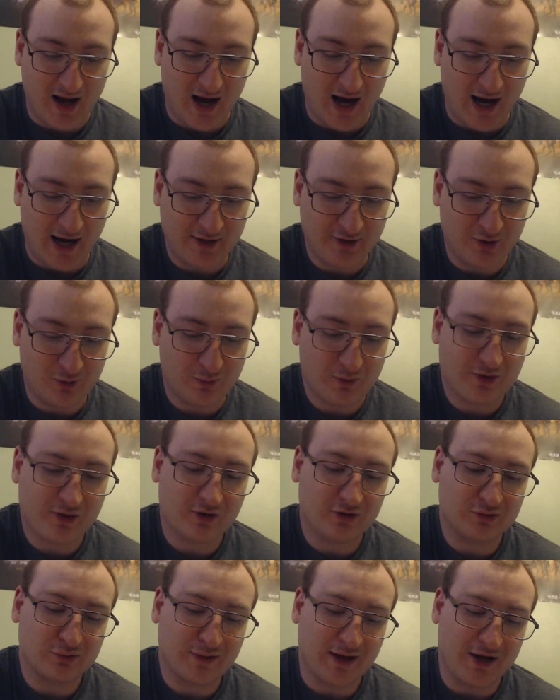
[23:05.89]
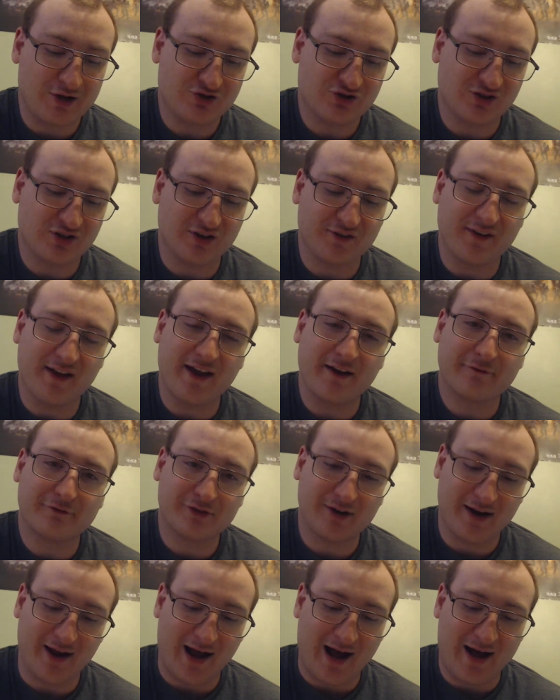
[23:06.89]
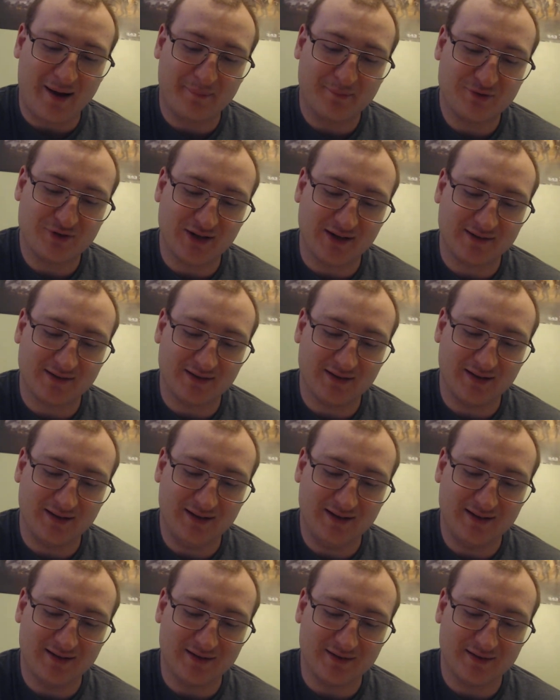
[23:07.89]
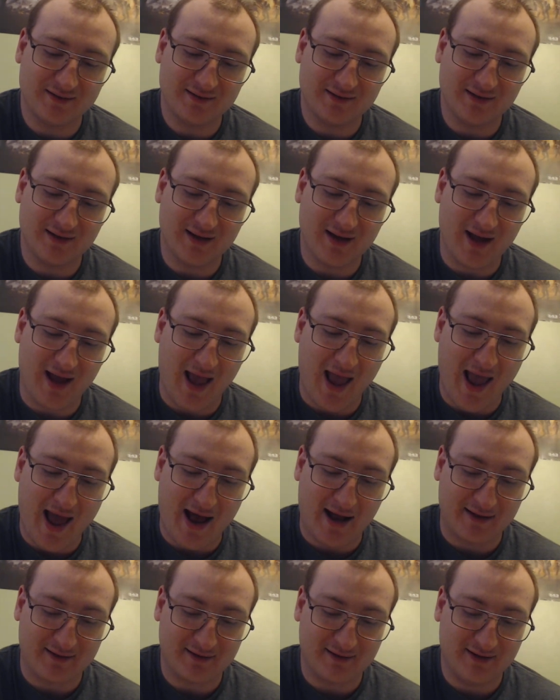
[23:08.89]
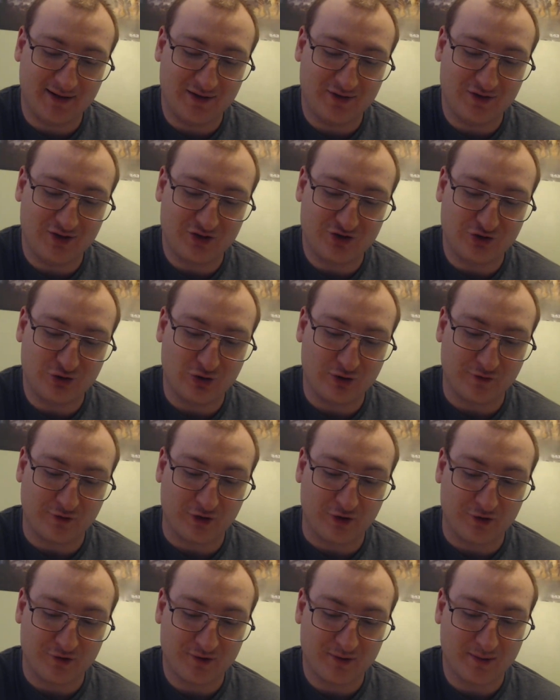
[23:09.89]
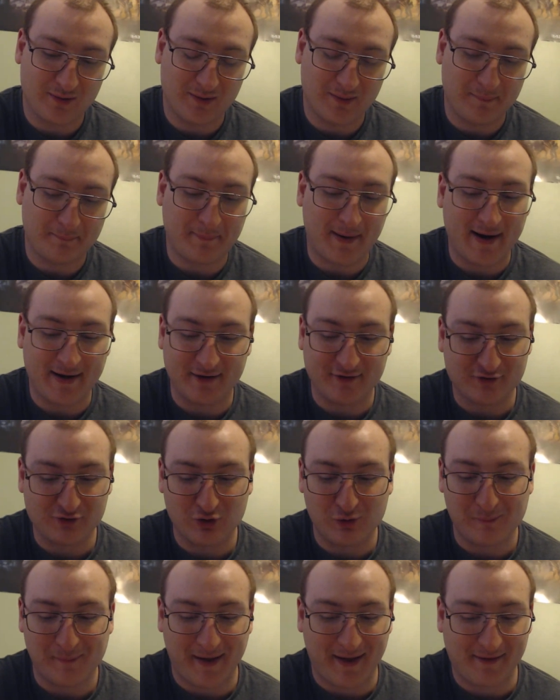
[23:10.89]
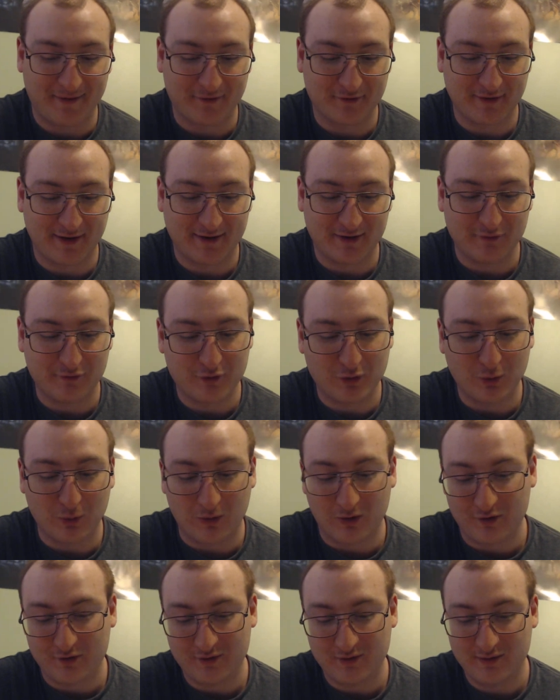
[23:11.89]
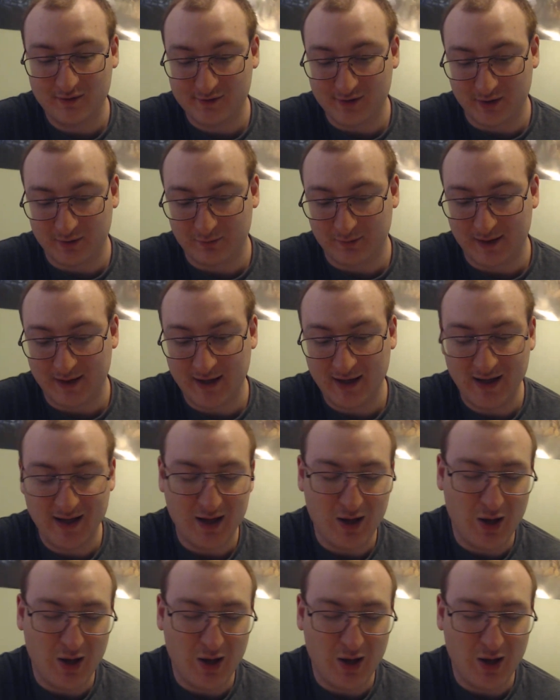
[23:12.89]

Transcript: I know where the location of every object is at in this universe. Mine's no man's land, of course, said Ray.